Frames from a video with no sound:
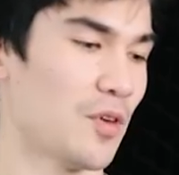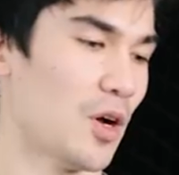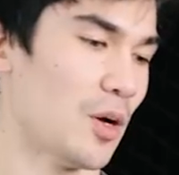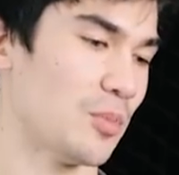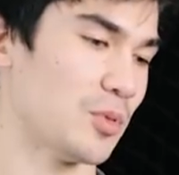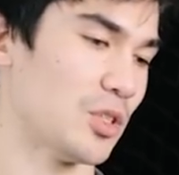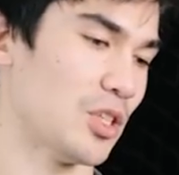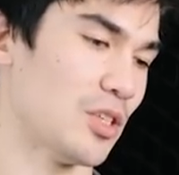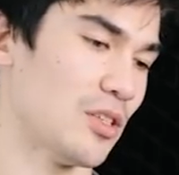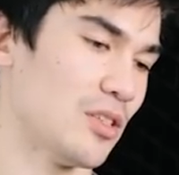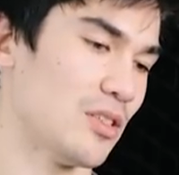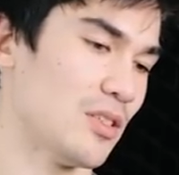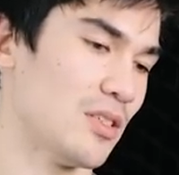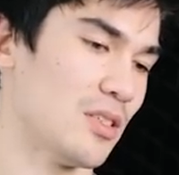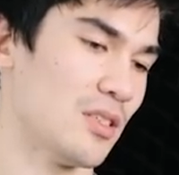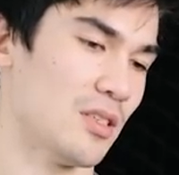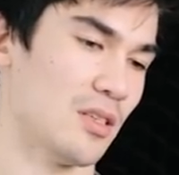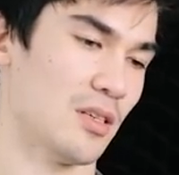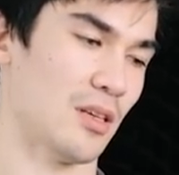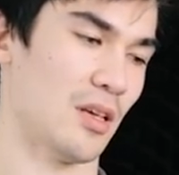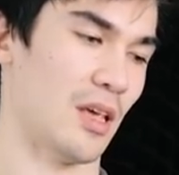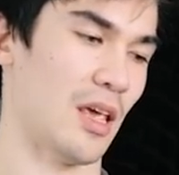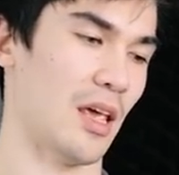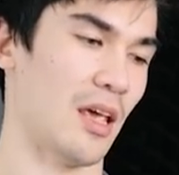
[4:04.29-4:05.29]

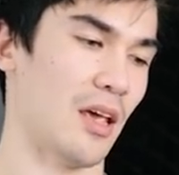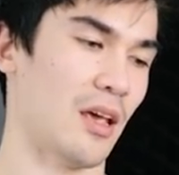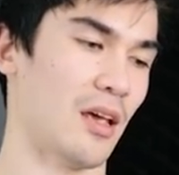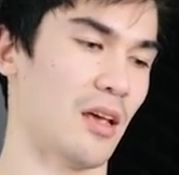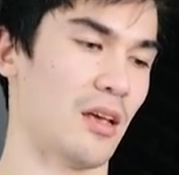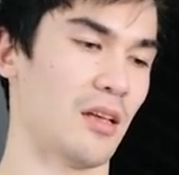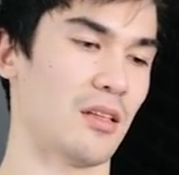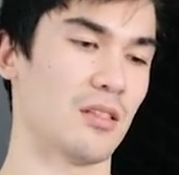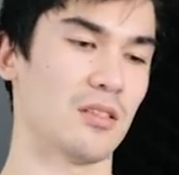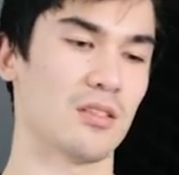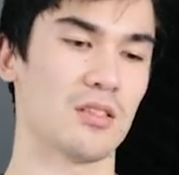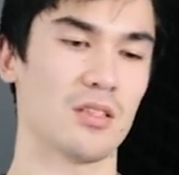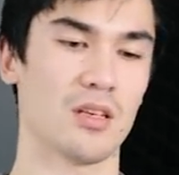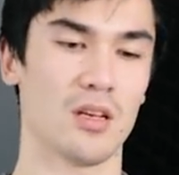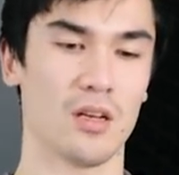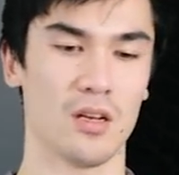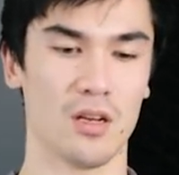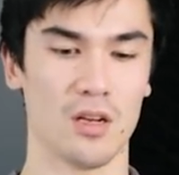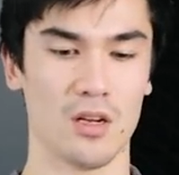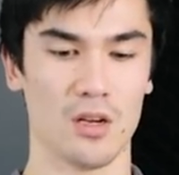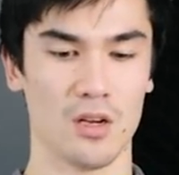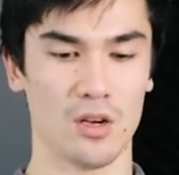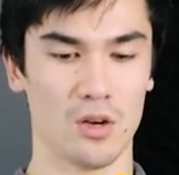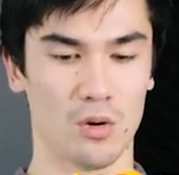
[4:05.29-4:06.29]
options. And
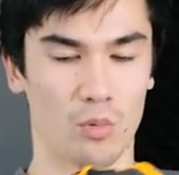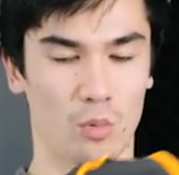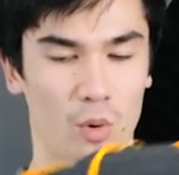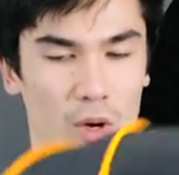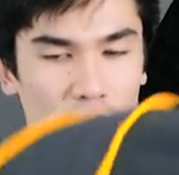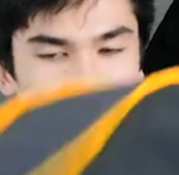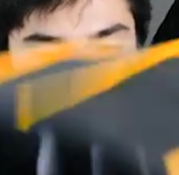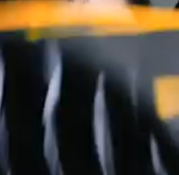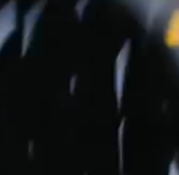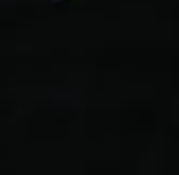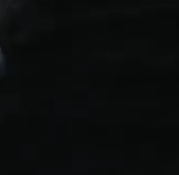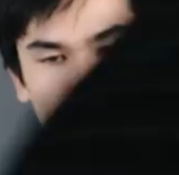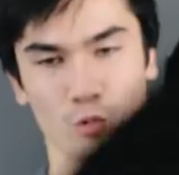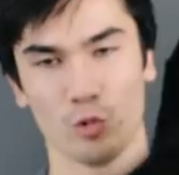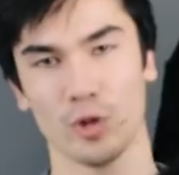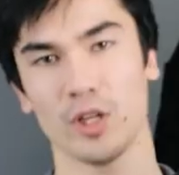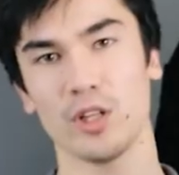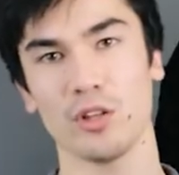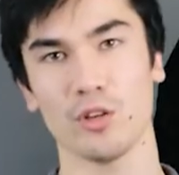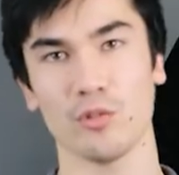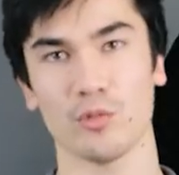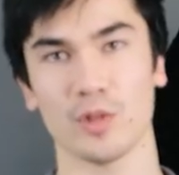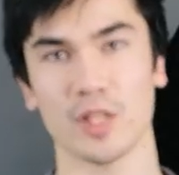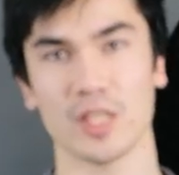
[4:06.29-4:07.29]
one
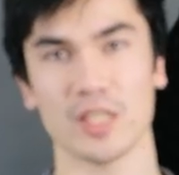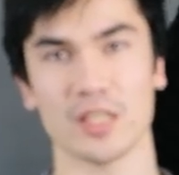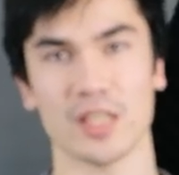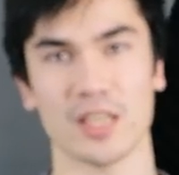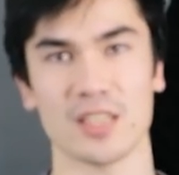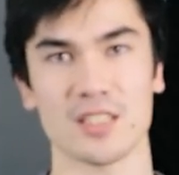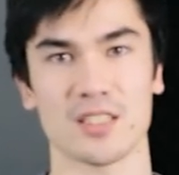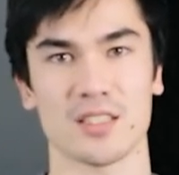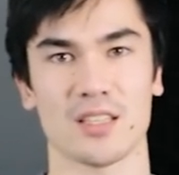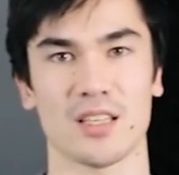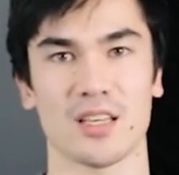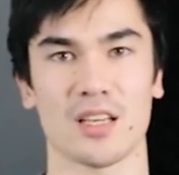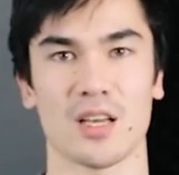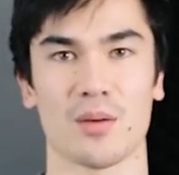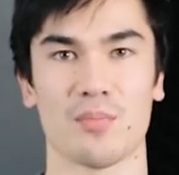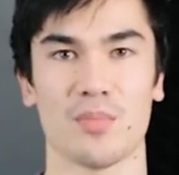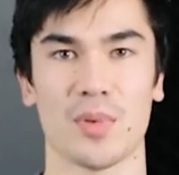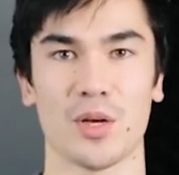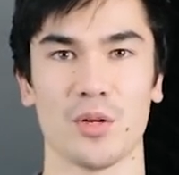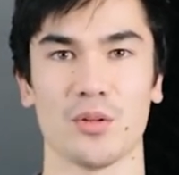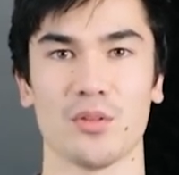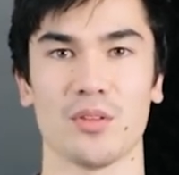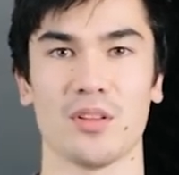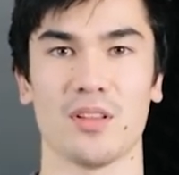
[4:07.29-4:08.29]
really, really nice thing
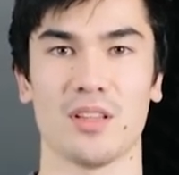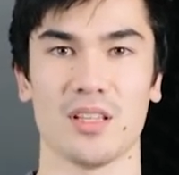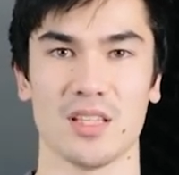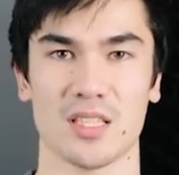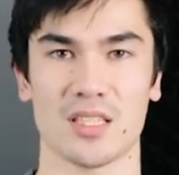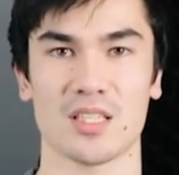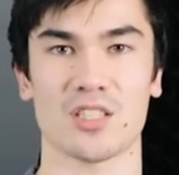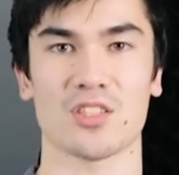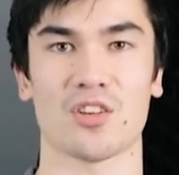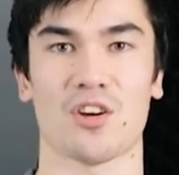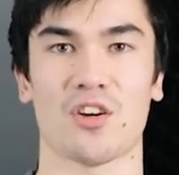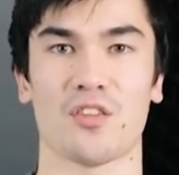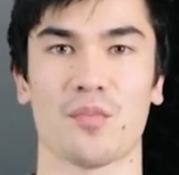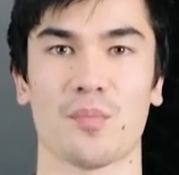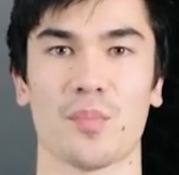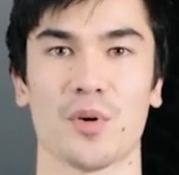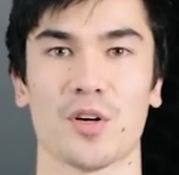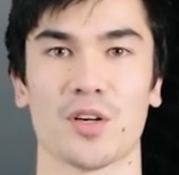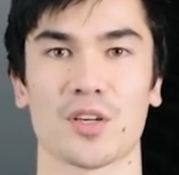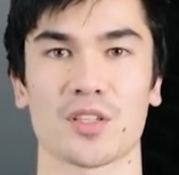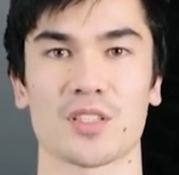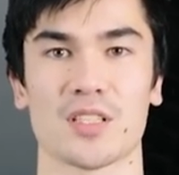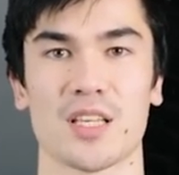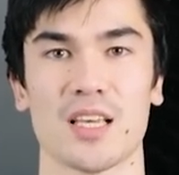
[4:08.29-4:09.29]
about this
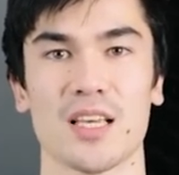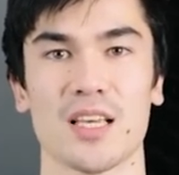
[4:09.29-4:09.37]
softbox